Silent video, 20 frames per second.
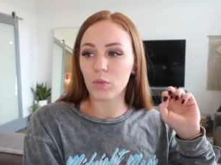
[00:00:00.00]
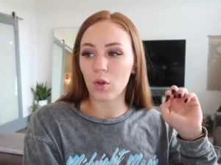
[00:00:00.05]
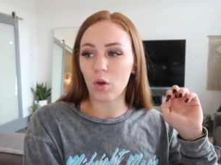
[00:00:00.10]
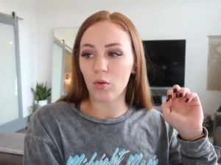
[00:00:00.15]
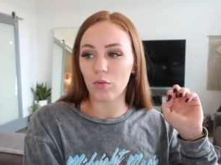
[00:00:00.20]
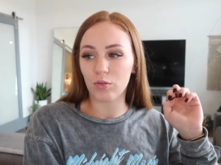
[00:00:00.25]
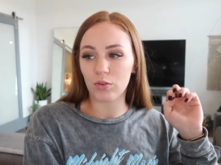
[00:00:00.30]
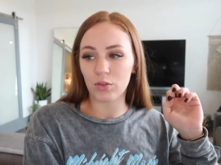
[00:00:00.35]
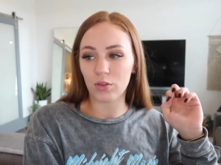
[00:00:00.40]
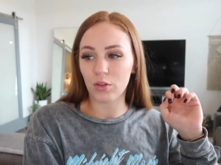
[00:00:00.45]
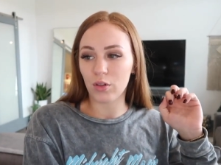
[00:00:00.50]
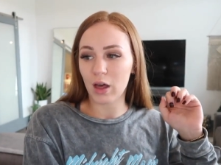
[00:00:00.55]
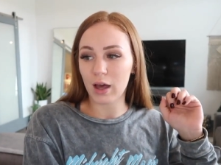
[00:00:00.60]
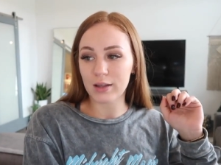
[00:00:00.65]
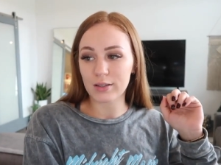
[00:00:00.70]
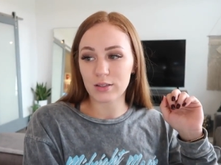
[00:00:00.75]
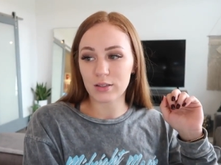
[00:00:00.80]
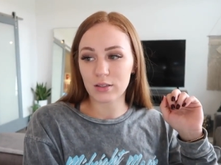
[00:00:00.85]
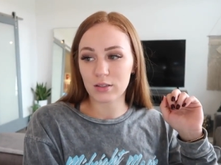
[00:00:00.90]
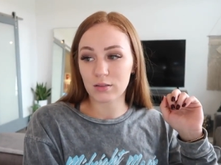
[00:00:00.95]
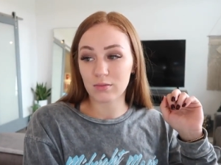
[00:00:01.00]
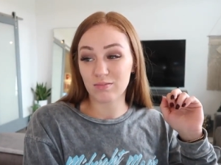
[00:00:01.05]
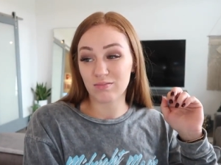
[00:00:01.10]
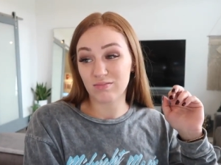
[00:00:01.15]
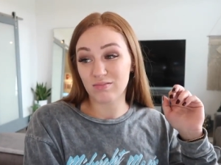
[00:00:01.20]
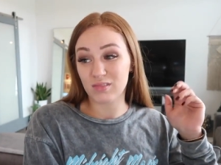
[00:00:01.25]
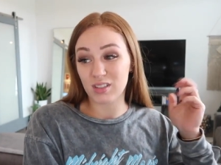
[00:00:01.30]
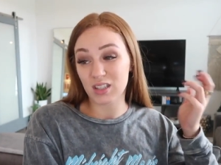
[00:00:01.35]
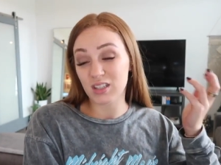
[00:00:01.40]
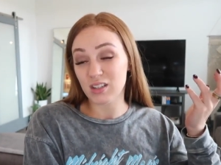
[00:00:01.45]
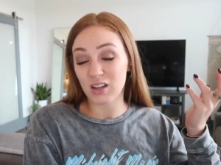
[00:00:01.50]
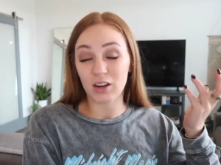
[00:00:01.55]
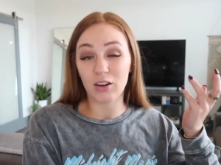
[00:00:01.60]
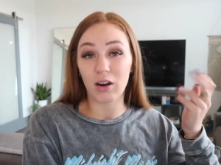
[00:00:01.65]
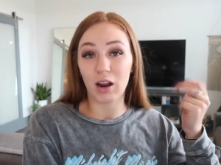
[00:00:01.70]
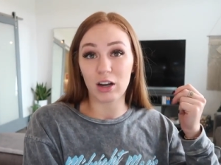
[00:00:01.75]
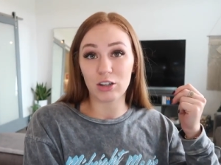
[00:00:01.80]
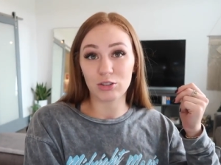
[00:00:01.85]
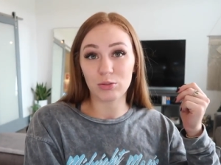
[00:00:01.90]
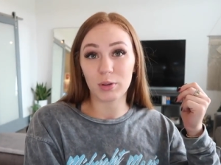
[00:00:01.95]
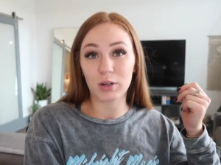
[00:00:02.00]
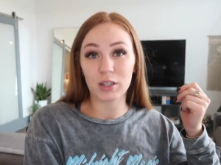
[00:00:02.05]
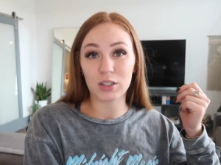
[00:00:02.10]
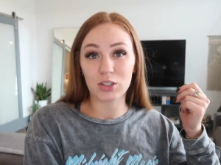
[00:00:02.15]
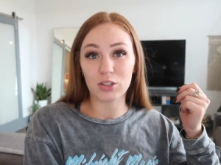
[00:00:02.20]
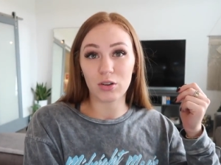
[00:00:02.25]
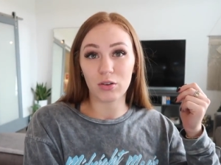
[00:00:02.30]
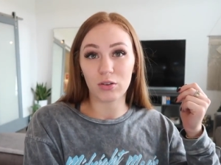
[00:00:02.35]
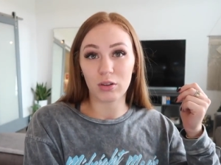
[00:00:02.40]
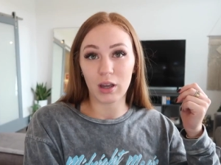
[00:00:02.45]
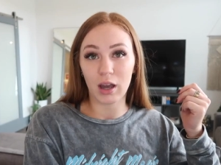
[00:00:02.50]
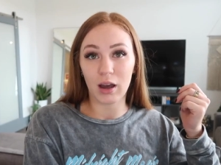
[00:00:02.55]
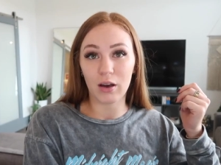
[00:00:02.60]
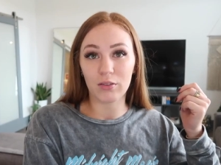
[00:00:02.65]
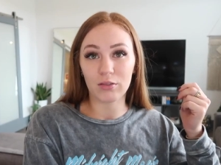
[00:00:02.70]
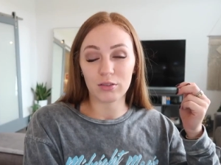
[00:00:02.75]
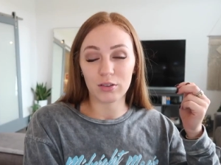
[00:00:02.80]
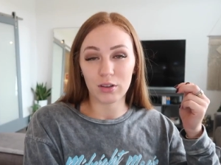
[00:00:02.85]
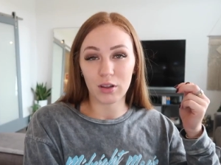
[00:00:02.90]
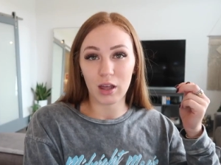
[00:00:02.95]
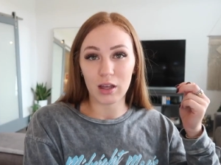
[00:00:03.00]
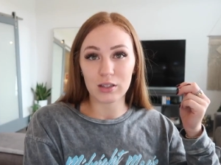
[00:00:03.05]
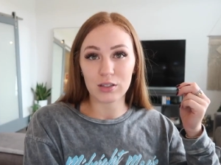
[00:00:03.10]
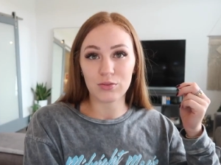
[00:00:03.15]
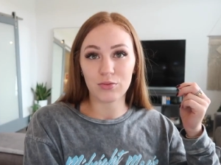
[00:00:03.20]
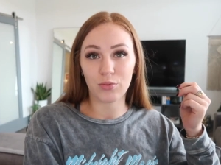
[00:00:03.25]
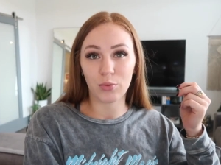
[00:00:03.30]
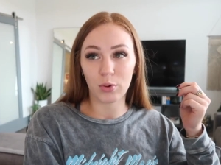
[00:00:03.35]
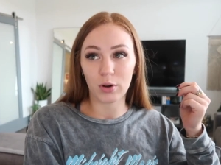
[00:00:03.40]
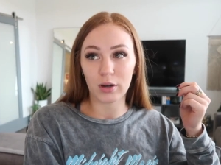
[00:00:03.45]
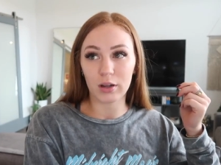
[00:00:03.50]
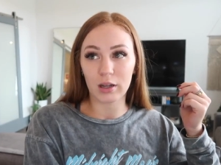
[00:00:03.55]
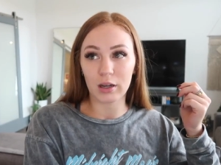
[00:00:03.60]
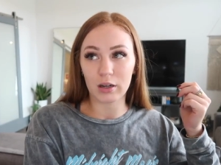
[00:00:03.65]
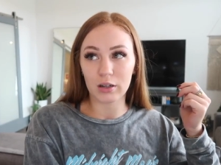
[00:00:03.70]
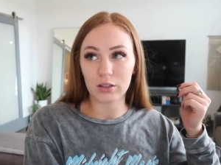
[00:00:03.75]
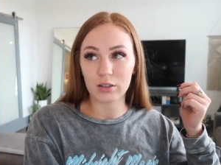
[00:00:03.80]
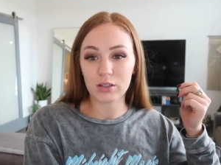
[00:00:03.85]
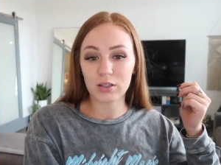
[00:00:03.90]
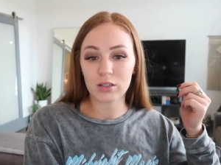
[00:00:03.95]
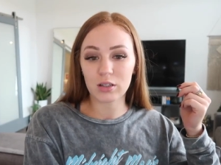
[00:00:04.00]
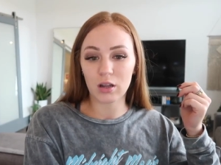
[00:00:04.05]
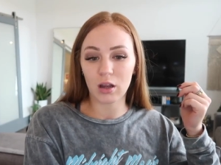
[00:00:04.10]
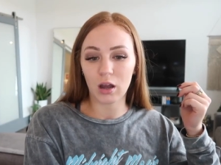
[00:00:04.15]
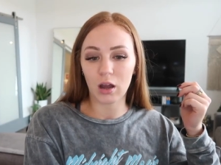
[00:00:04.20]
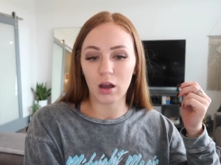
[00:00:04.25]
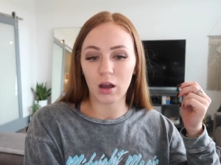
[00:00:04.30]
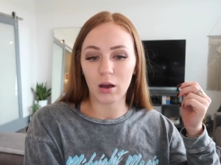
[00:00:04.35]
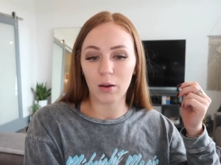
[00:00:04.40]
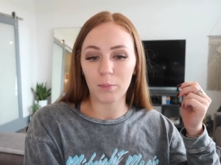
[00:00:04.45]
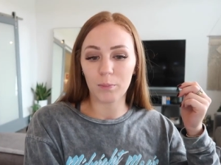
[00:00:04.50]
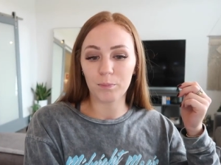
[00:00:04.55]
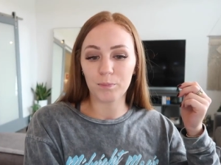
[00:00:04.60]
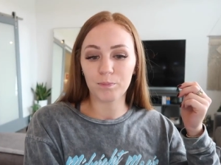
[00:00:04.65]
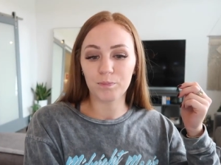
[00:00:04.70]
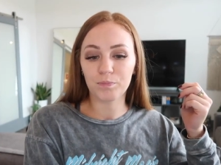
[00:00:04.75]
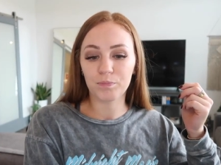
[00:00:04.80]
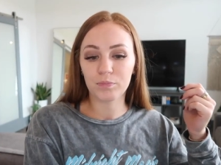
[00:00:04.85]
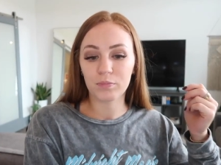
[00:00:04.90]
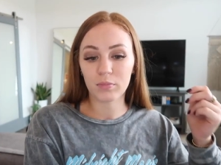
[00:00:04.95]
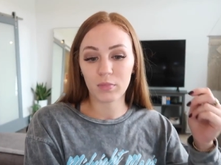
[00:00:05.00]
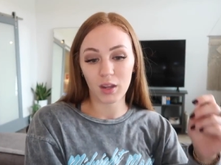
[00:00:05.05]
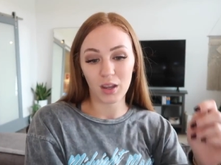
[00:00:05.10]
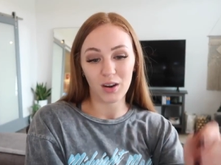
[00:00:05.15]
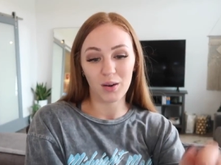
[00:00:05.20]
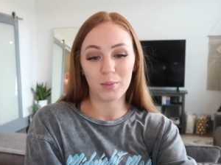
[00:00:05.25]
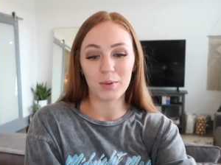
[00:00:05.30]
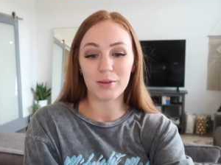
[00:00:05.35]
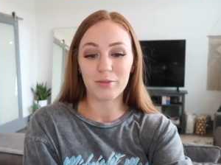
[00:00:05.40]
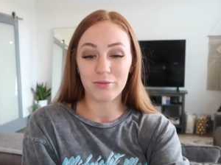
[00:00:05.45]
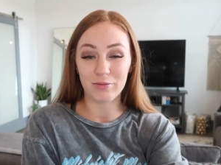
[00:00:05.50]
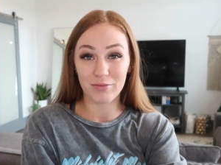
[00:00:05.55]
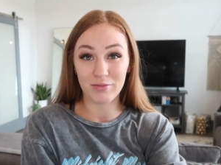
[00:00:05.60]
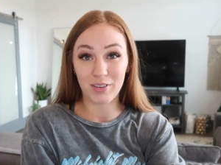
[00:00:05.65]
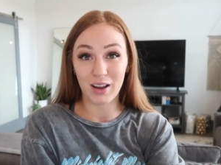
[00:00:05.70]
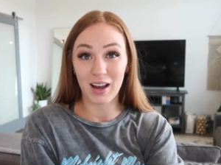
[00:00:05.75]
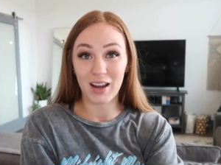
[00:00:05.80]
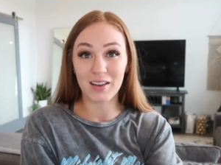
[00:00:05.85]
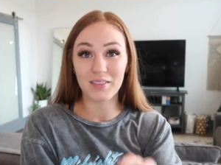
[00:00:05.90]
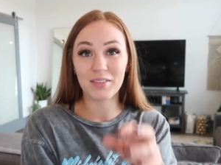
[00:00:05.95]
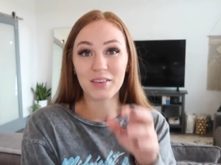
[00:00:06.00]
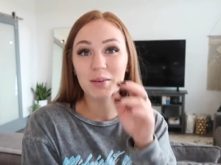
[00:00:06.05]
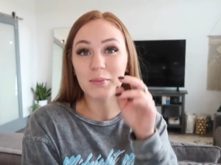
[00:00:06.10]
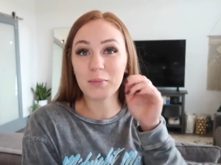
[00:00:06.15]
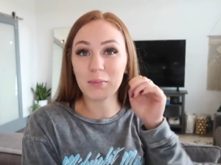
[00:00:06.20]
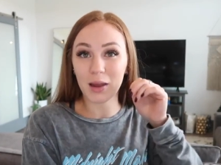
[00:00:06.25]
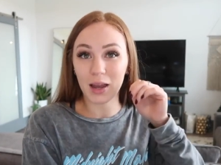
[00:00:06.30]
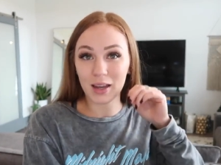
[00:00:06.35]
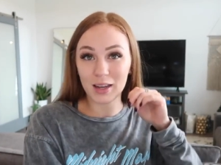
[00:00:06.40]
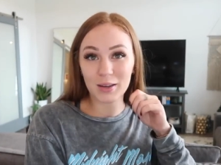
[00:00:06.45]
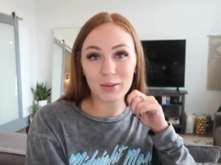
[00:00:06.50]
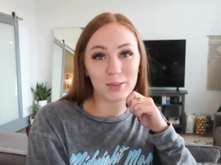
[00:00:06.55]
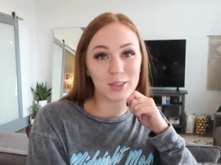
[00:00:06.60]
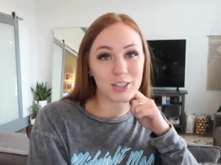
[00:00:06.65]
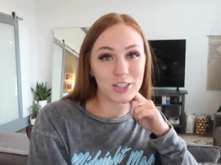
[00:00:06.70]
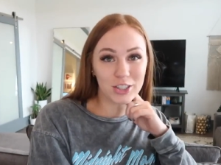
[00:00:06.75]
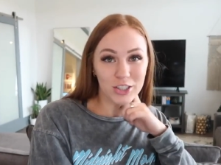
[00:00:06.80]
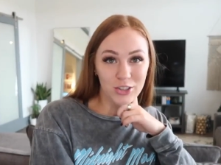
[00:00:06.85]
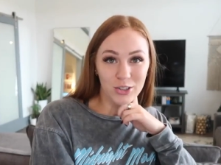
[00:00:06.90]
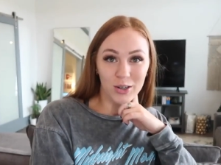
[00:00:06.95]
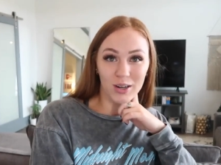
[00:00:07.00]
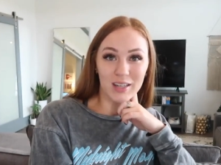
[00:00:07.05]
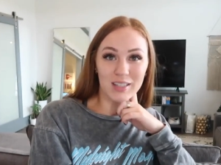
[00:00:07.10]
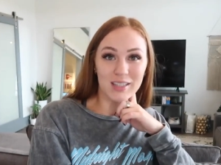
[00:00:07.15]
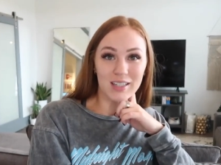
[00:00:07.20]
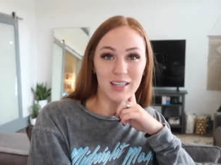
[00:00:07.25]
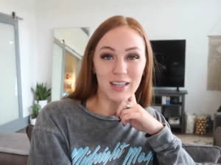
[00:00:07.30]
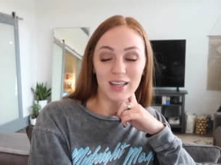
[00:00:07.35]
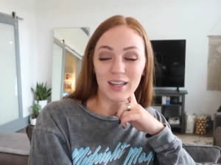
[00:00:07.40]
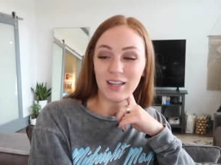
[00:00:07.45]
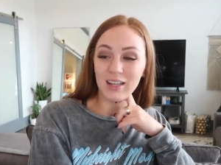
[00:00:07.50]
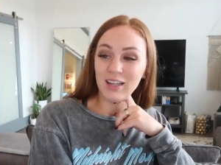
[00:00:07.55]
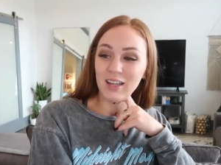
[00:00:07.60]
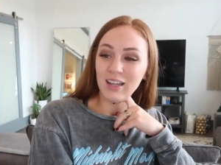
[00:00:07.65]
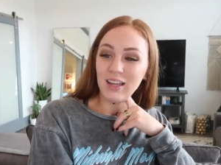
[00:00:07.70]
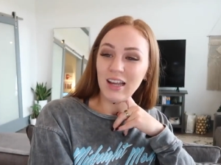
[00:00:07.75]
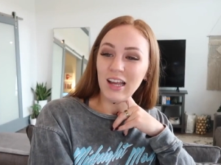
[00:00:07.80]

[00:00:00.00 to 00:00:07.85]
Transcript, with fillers: over the last, since I graduated. So yeah, over the last 4 years. It'll be 5 in May, which is crazy.